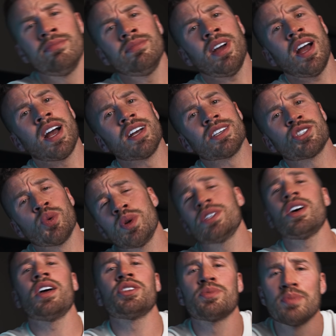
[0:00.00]
All right, so what does
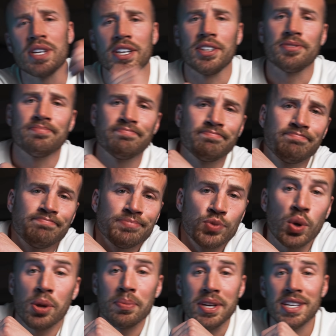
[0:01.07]
all this mean?
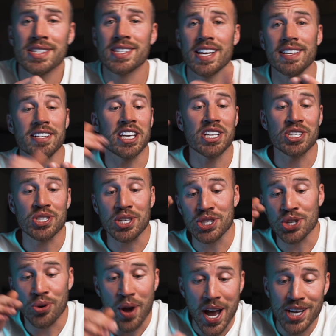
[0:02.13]
Well, it means that each
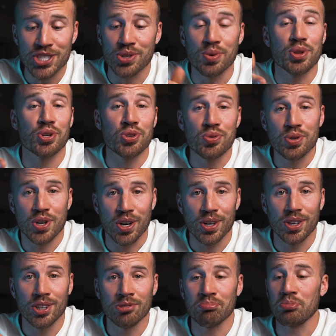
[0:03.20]
interaction with a new
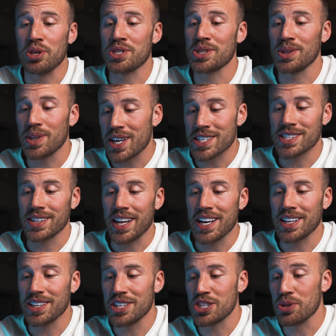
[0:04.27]
girl is less
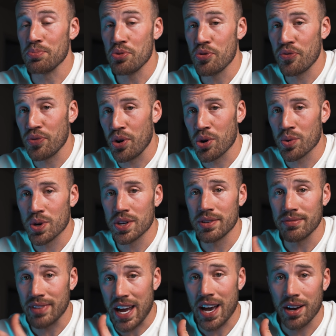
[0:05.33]
likely to move
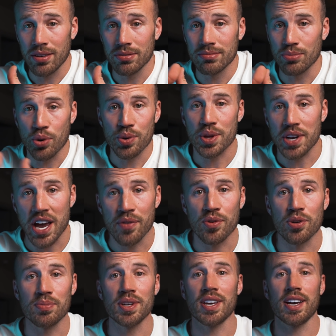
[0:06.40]
forward now more than
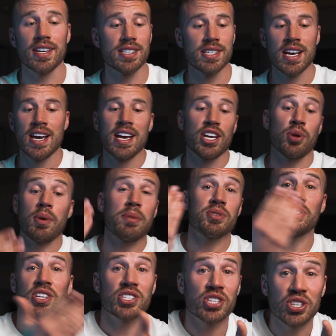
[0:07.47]
ever because, you know, maybe
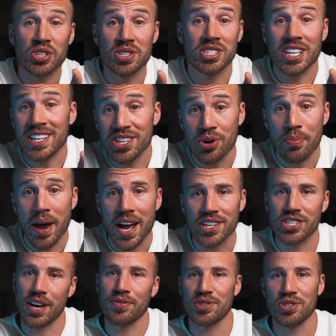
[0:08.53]
she gets a good Tinder match
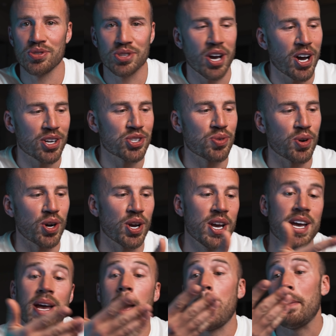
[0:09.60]
after you talk to her.
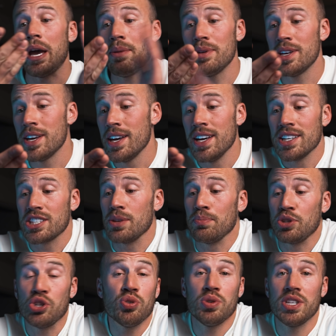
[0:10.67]
Maybe
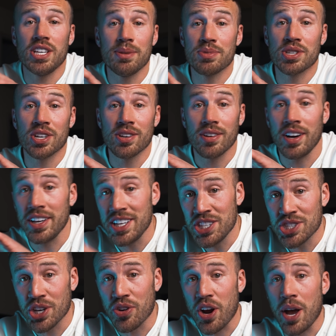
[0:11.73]
some dude DMs her on
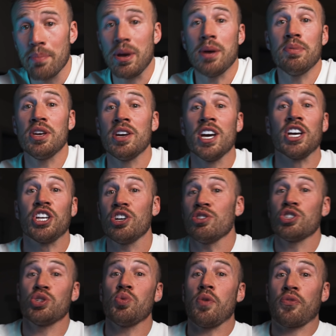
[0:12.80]
Instagram. Maybe you're
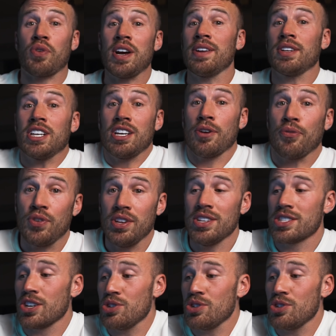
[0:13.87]
too afraid to get your feelings